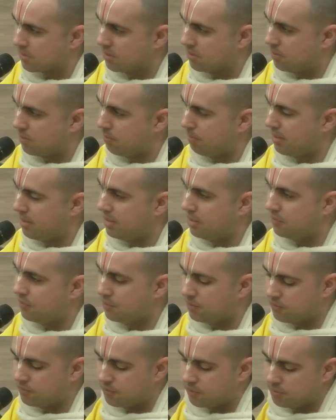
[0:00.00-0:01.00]
many
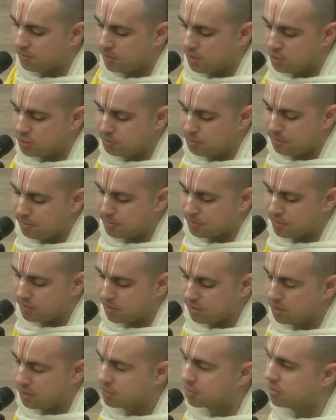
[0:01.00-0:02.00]
from those people, they
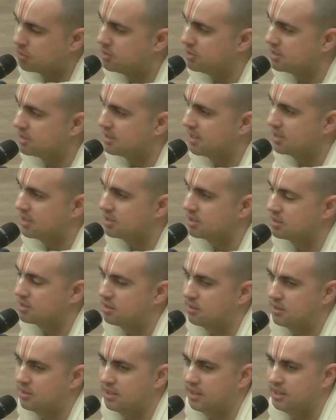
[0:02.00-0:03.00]
got Guruji's darshans
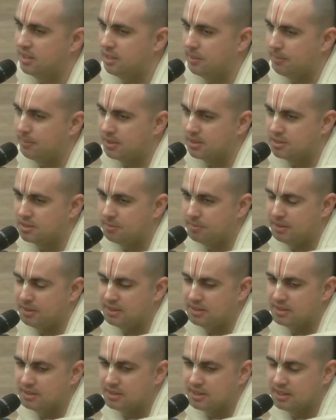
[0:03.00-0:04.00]
nowadays, they
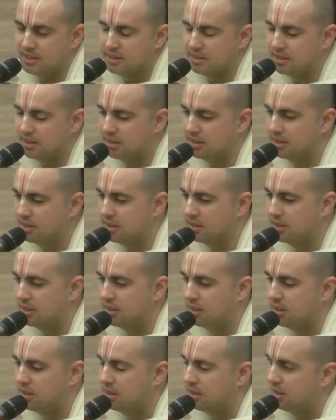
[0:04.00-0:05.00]
participated in
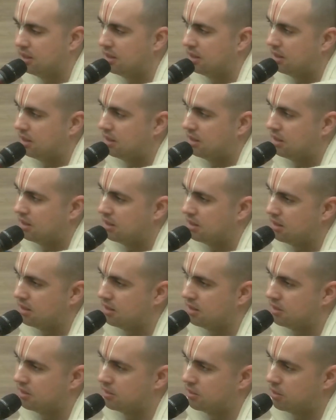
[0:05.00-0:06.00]

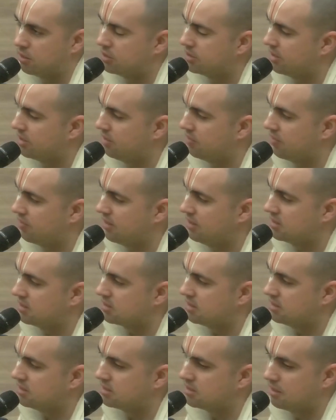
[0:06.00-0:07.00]
all the events,
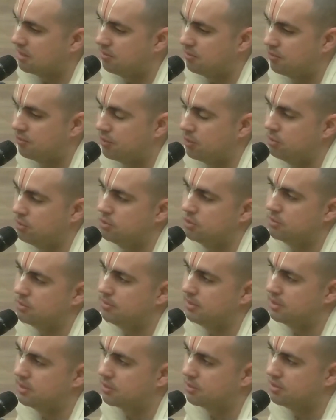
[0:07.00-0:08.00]
and some flew to
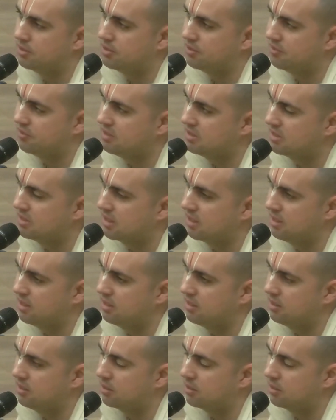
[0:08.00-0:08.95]
meet Guruji physically,